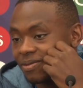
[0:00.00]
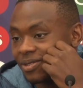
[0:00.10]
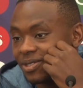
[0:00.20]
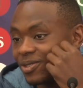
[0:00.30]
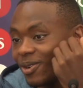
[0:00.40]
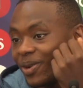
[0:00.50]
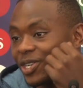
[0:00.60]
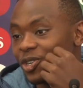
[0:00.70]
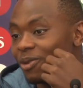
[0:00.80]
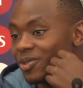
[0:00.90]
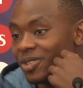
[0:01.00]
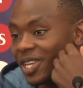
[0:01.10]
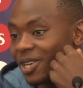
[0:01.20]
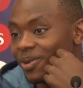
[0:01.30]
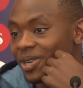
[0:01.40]
It's not my job to
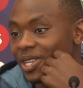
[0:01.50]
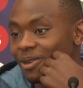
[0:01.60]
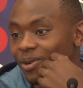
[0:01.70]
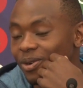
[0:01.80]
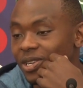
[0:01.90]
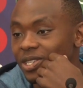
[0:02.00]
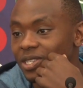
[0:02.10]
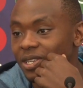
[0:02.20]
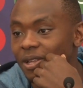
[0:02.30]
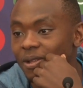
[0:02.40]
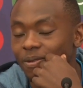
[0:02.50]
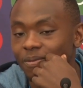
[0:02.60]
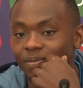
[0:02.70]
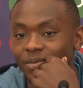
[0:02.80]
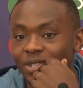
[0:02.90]
think about their bowlers.
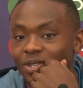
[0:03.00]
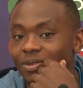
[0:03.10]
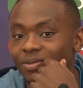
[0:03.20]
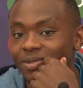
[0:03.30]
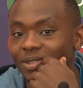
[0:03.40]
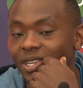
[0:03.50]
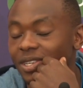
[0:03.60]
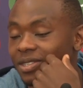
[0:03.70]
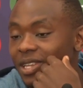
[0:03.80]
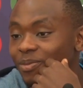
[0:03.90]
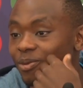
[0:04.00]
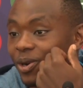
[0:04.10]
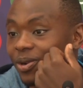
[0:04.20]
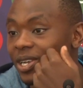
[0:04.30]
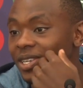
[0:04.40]
It's not, I'm a
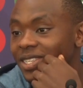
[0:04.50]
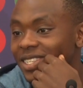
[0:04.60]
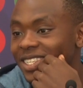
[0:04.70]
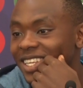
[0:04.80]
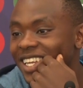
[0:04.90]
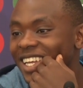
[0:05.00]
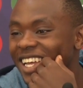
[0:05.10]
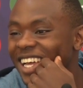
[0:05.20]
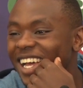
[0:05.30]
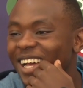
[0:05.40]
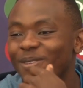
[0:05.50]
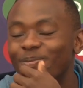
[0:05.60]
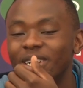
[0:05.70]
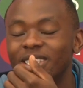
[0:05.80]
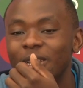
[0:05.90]
bowler.
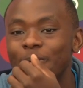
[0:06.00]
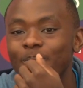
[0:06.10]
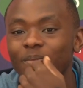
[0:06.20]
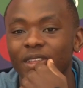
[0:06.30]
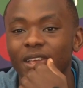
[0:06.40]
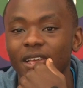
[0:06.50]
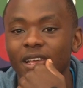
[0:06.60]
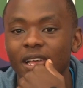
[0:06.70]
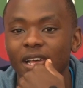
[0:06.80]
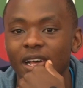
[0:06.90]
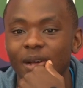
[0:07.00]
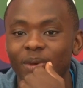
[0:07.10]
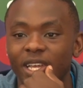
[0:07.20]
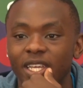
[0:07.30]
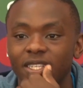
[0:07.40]
But
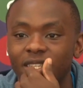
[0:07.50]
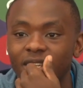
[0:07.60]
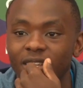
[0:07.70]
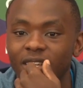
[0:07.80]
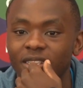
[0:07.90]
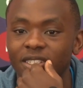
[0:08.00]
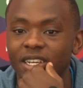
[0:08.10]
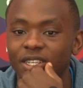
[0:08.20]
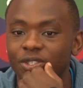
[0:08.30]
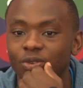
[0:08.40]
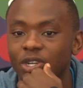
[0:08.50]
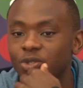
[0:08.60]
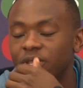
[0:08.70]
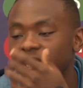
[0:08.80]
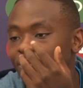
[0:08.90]
I guess that it's nice to watch
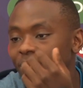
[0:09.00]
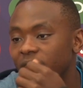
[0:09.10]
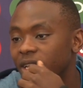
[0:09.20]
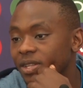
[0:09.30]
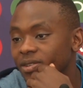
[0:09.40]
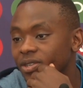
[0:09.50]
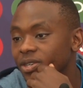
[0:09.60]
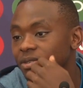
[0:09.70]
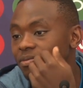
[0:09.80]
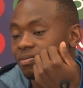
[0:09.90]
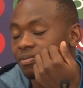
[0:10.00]
when they play, you know.